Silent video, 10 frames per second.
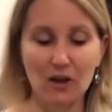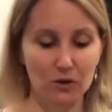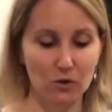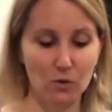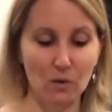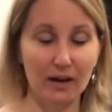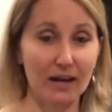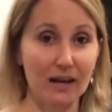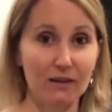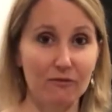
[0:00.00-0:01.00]
You're going to want
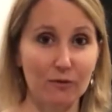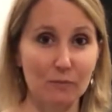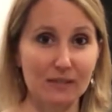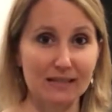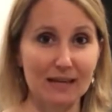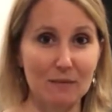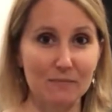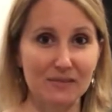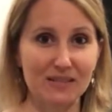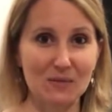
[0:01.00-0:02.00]
to cut it from stem
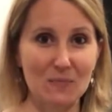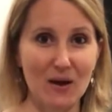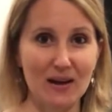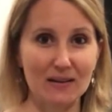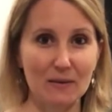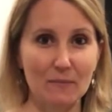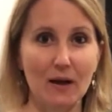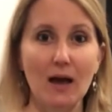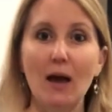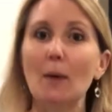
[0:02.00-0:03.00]
to bottom,
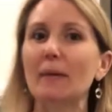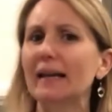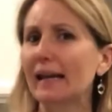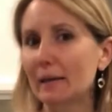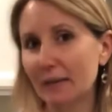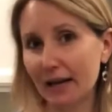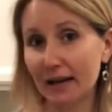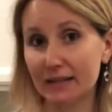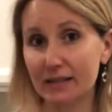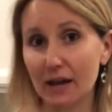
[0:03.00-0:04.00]
but it can be
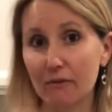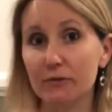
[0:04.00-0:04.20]
kind of tough.